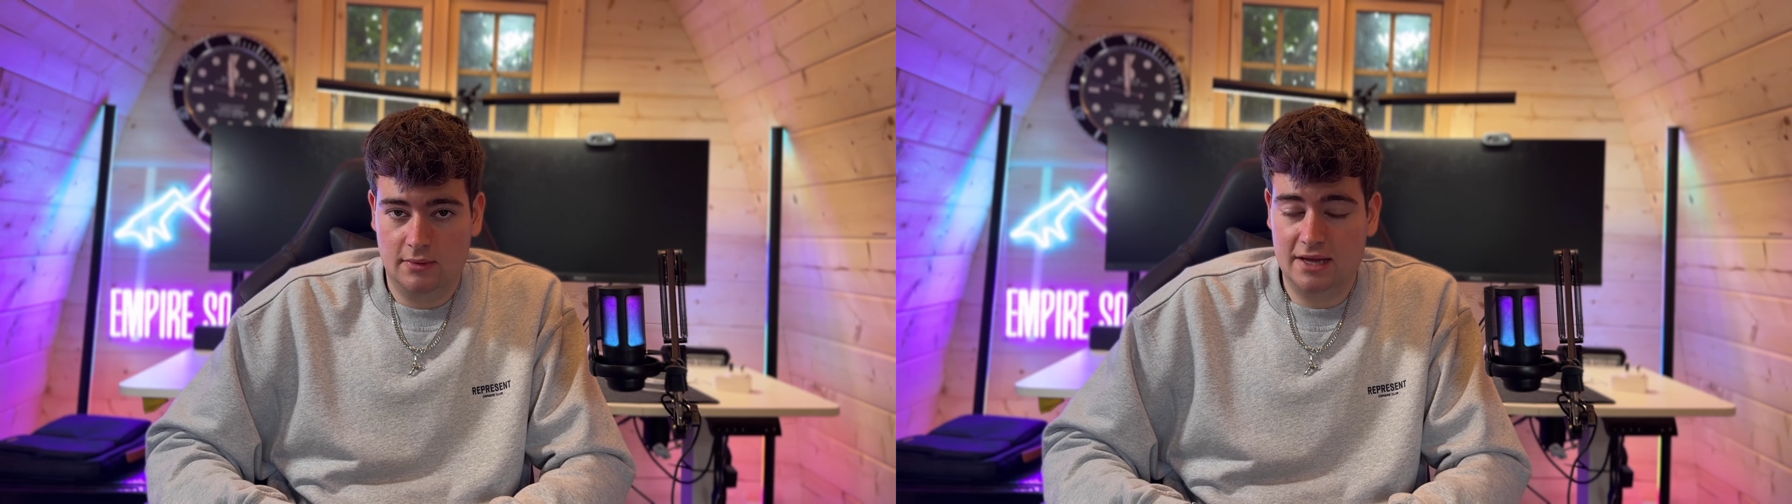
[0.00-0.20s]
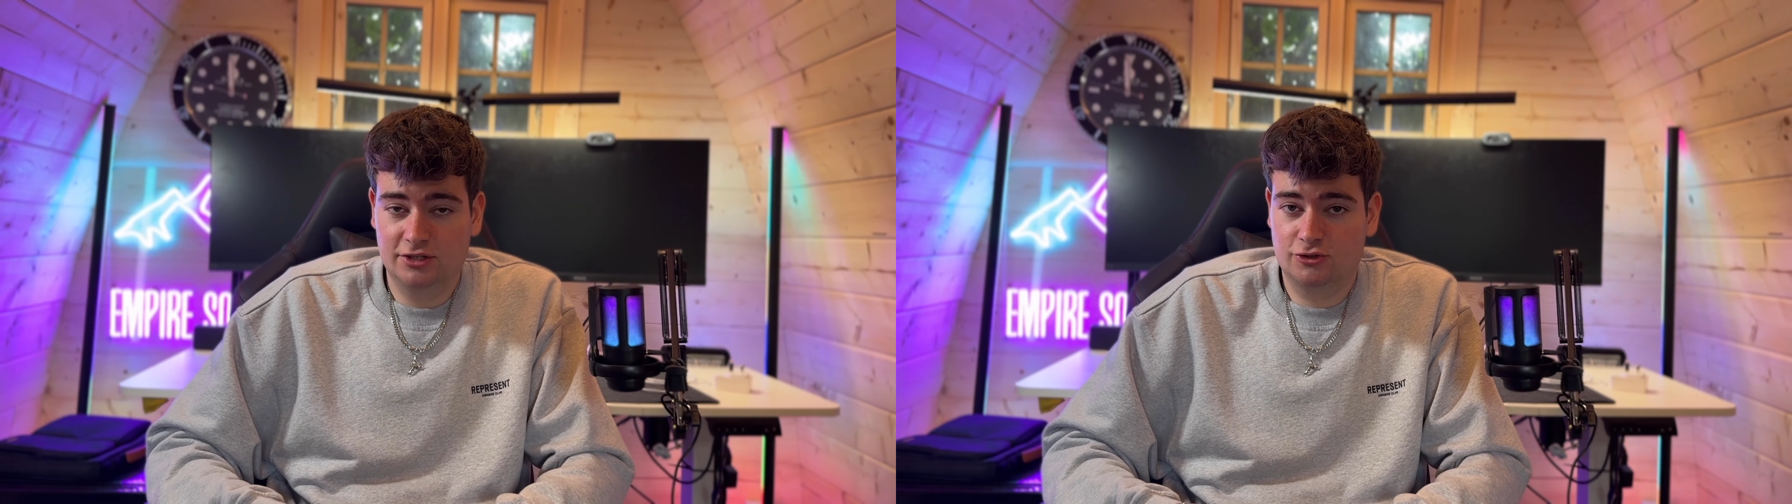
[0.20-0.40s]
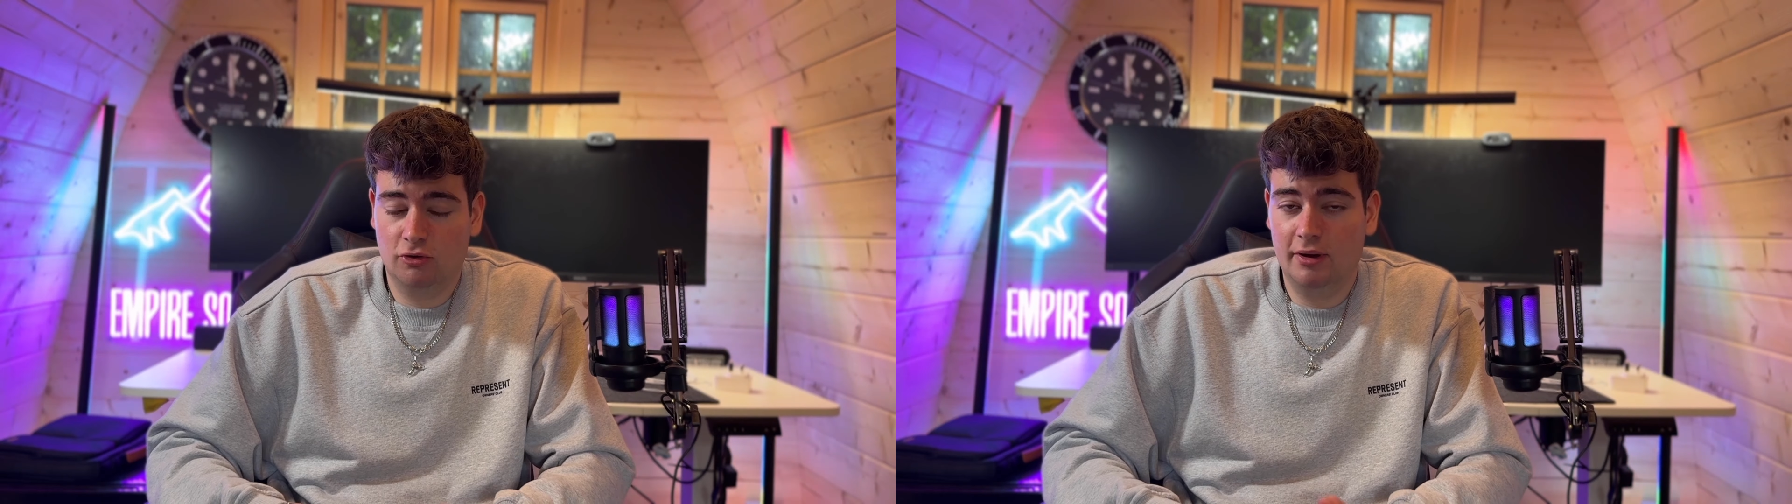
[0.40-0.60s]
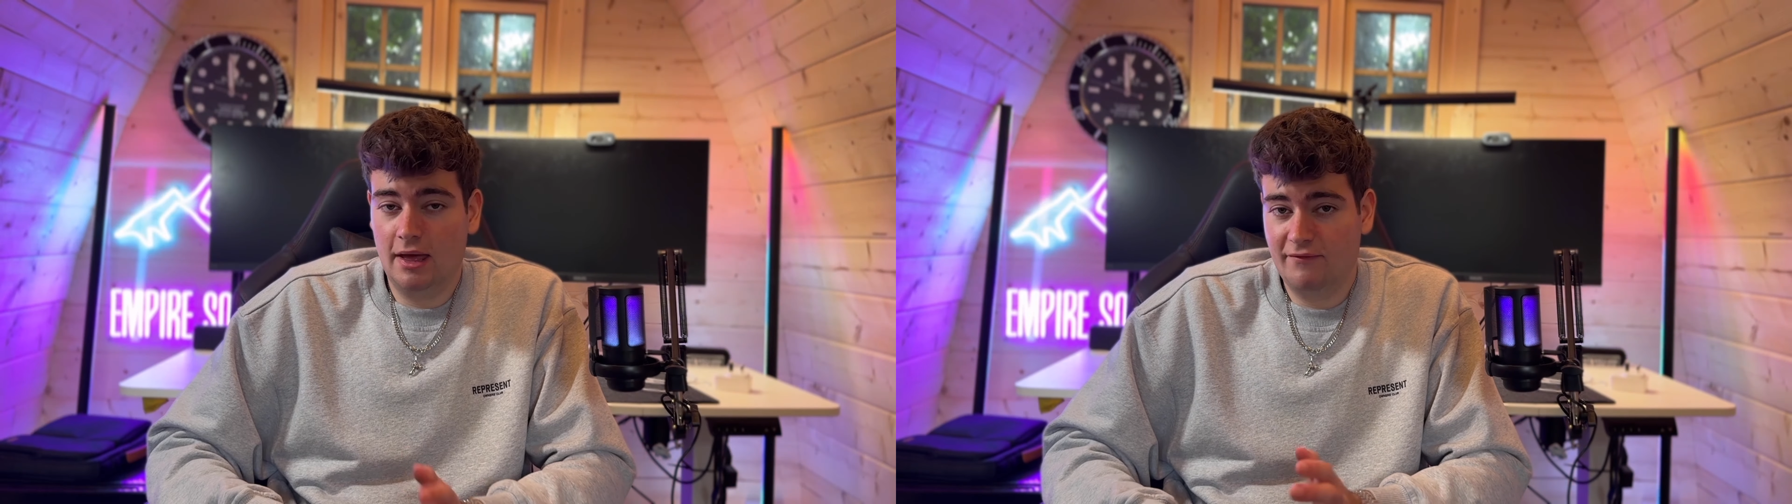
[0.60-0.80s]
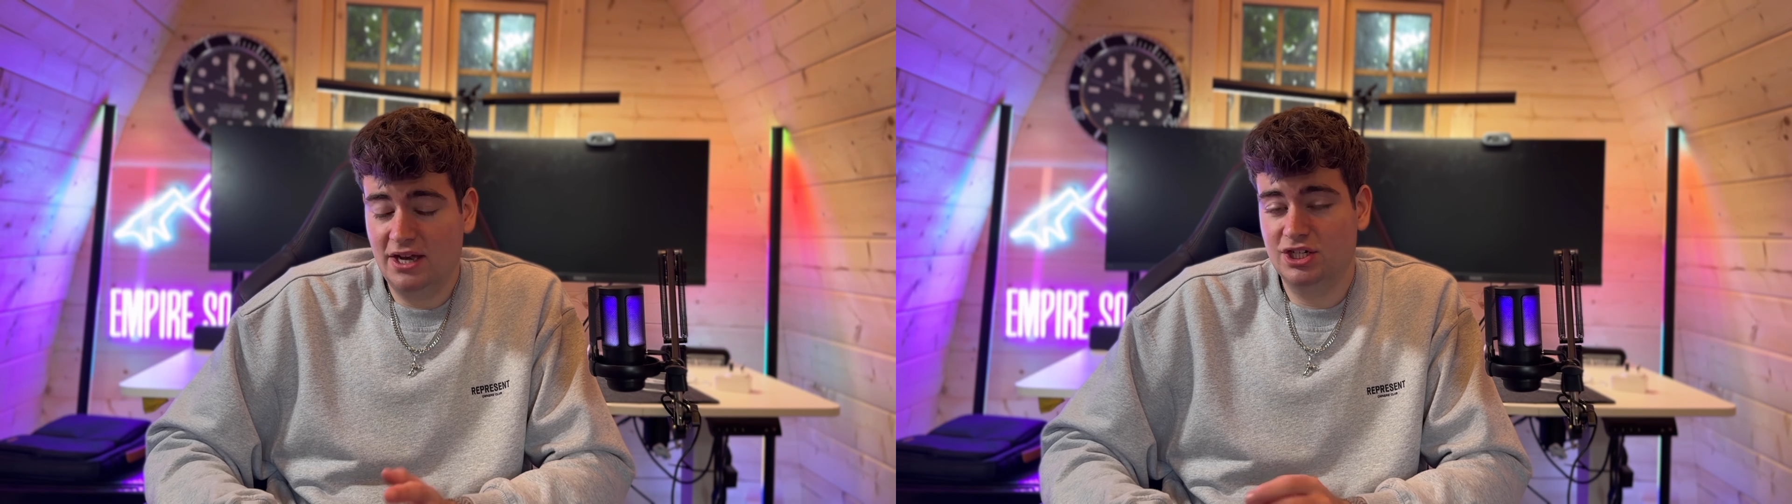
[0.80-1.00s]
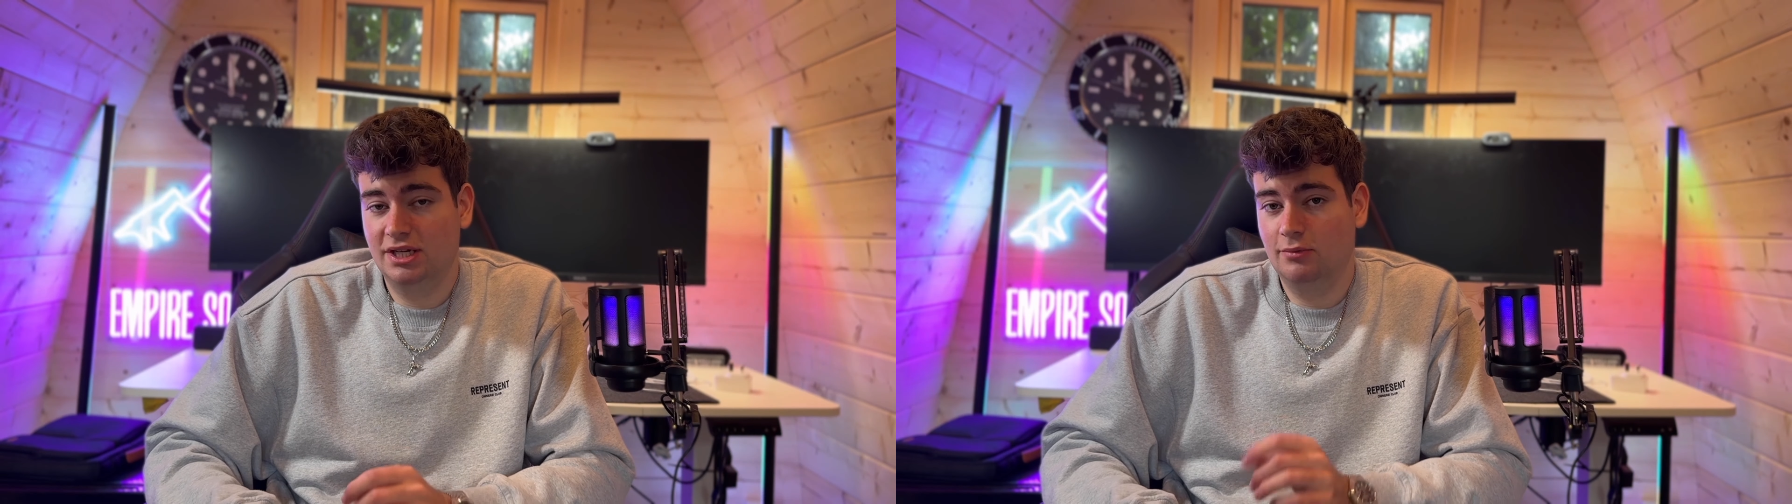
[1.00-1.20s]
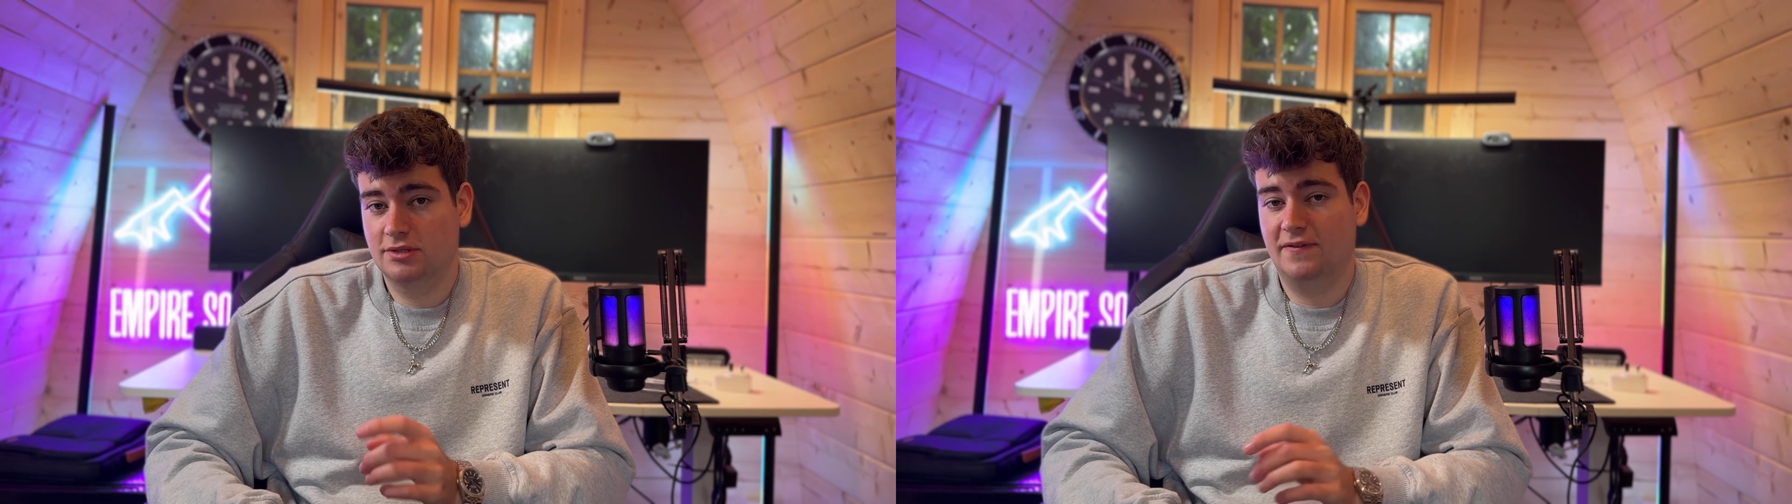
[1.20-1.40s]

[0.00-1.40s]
And Detroit eventually was